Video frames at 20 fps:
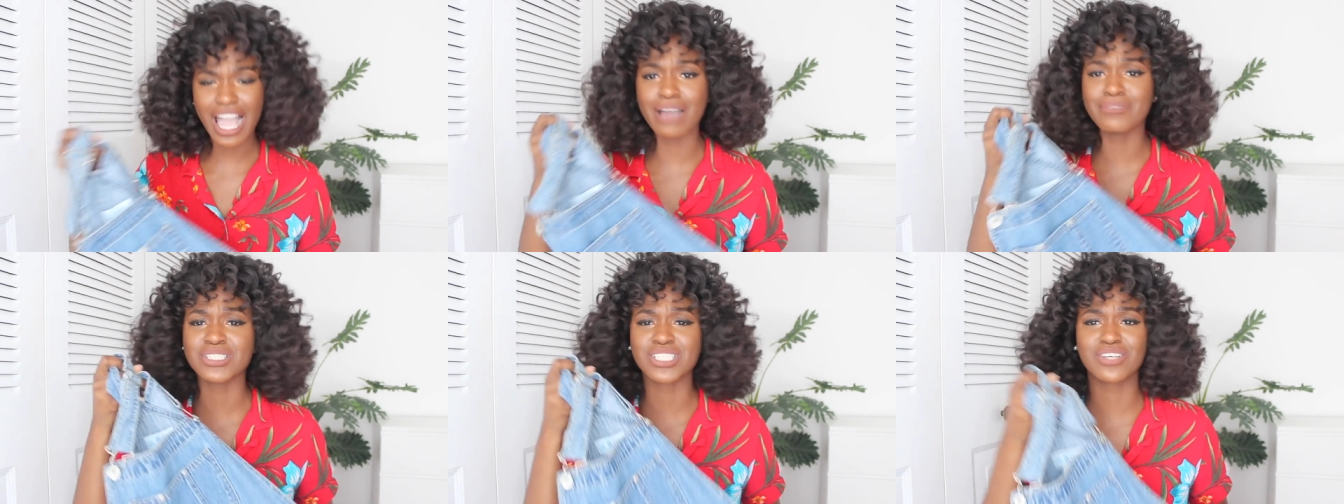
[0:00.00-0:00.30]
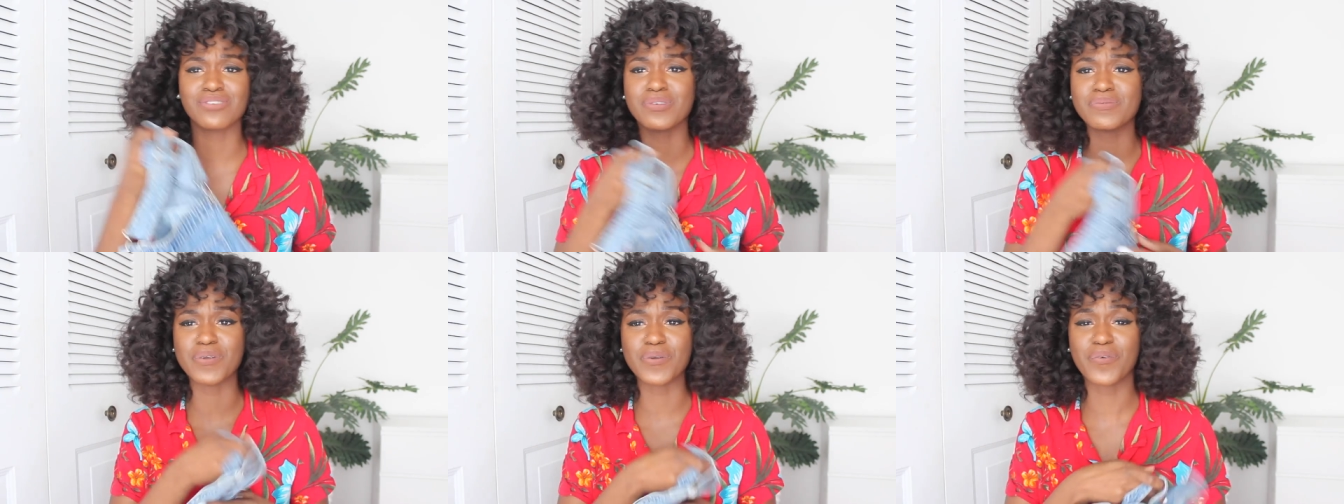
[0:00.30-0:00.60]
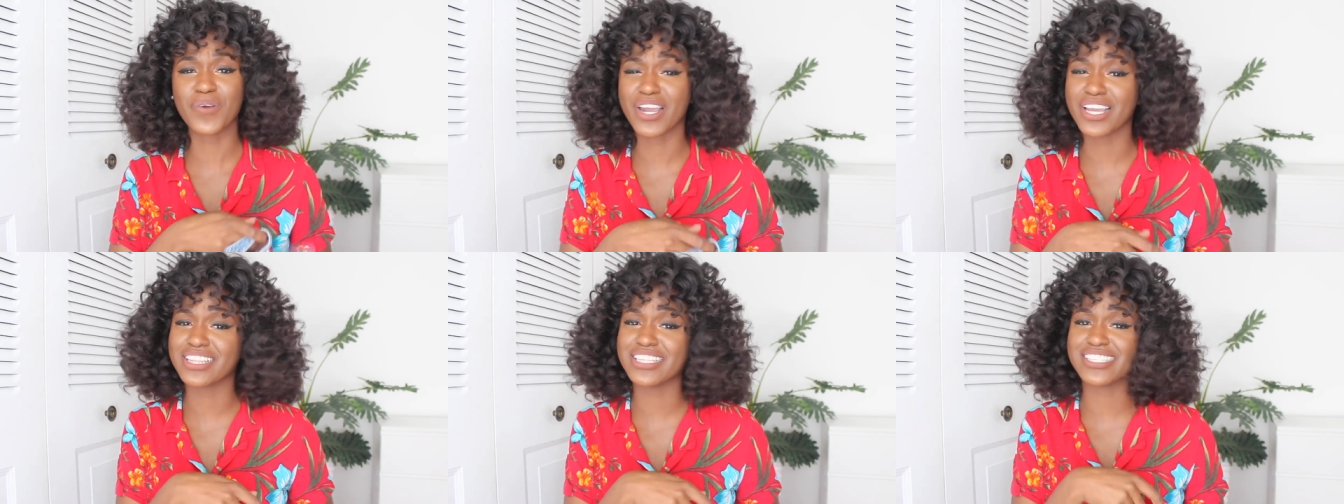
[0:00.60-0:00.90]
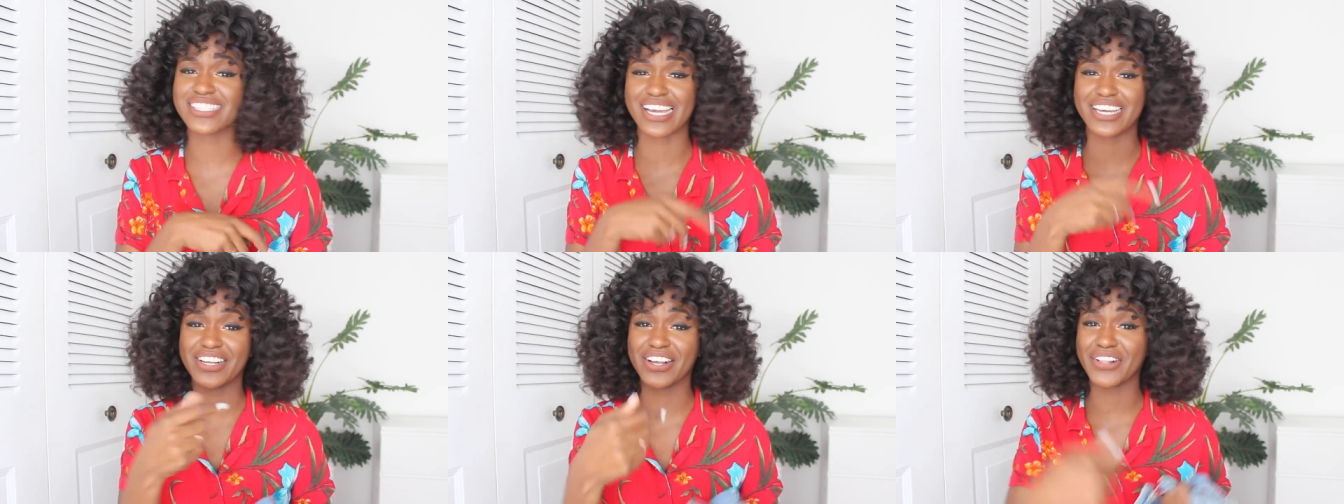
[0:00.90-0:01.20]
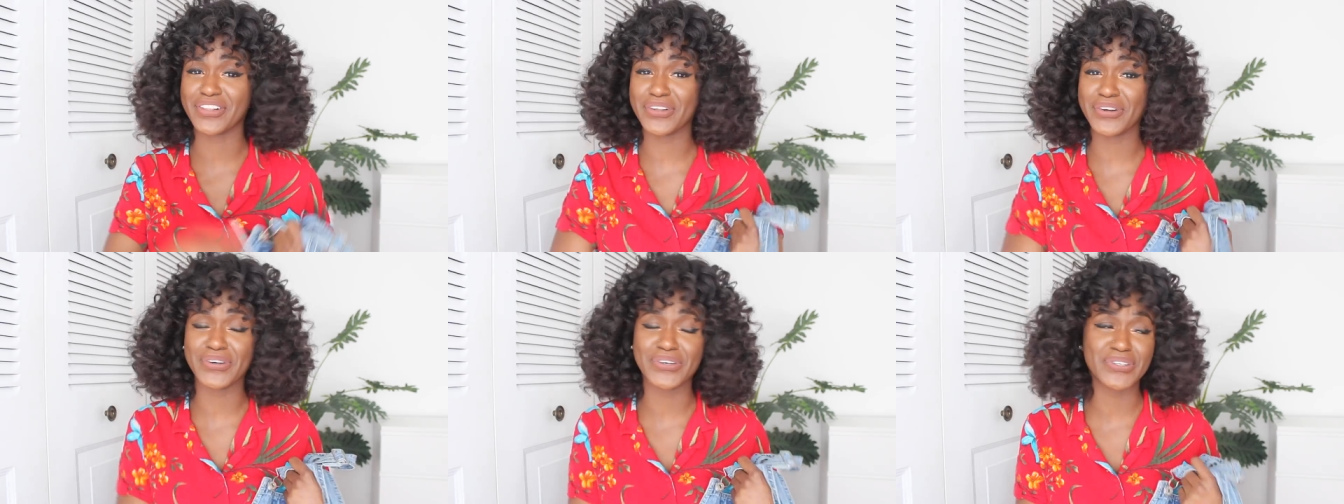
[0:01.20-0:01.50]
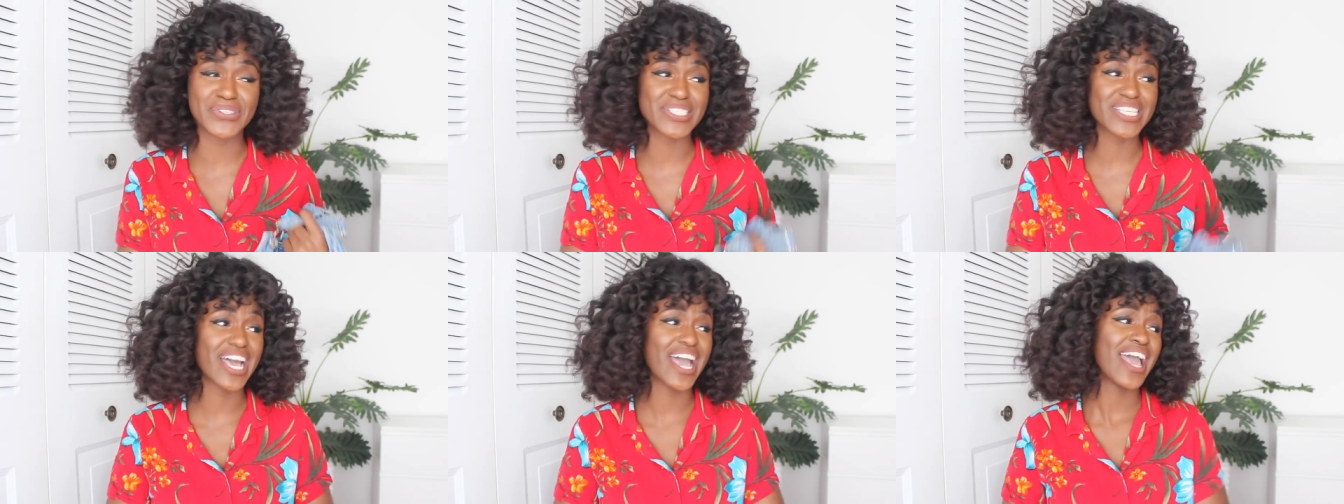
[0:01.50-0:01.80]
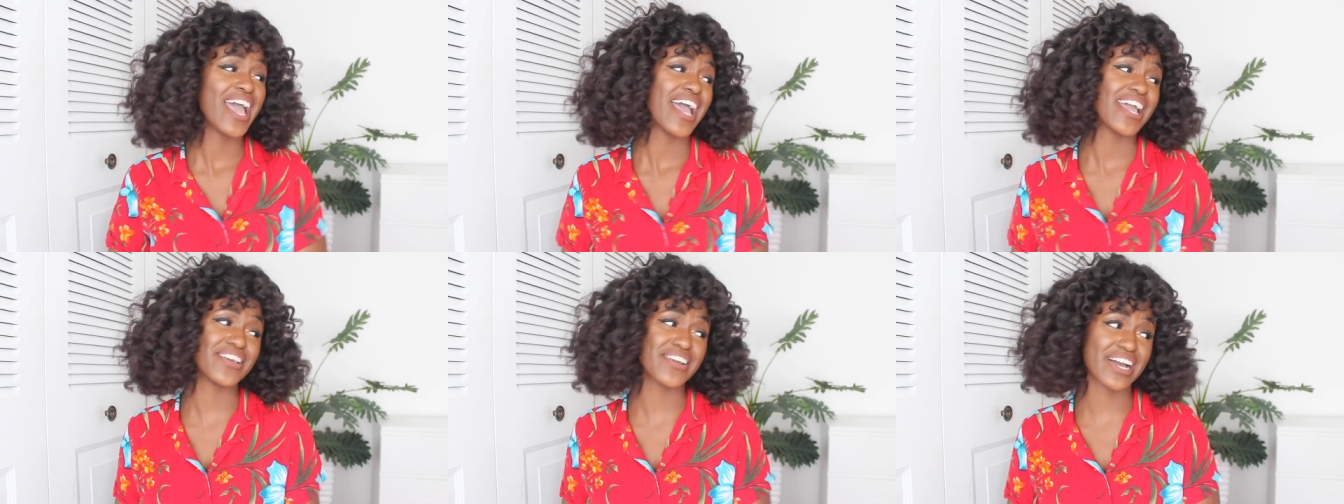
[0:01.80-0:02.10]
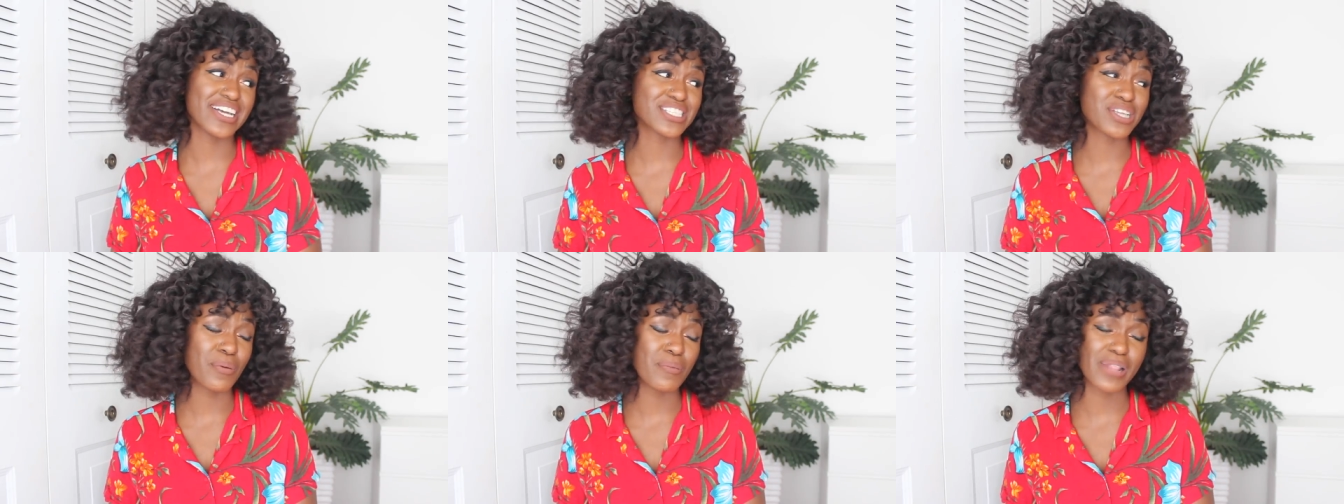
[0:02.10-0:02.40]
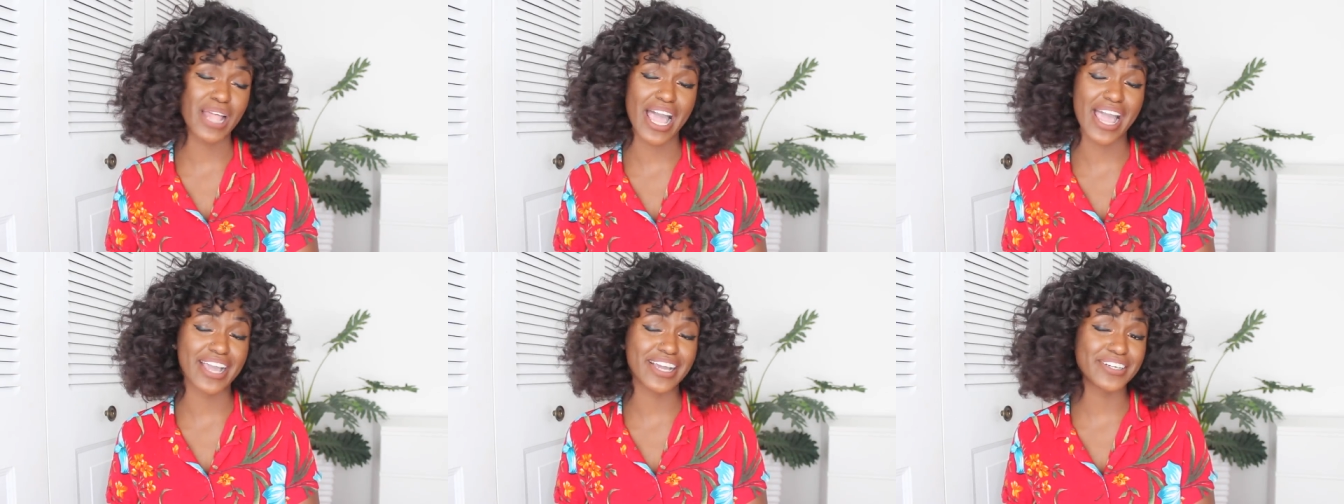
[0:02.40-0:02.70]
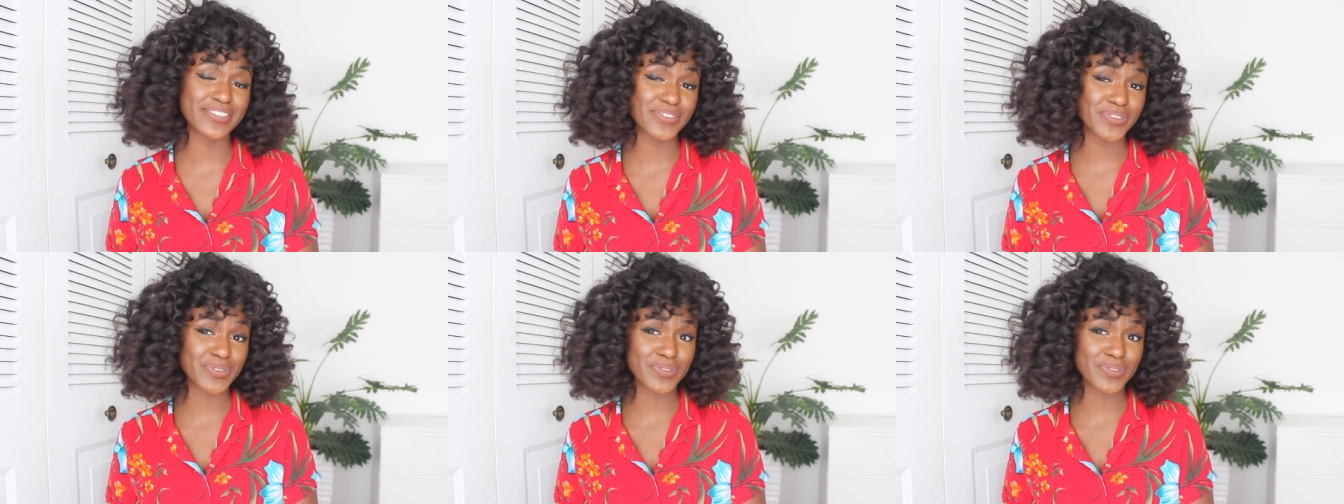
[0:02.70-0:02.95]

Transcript: I'm just gonna be wearing these kind of clothes. You guys are gonna be like,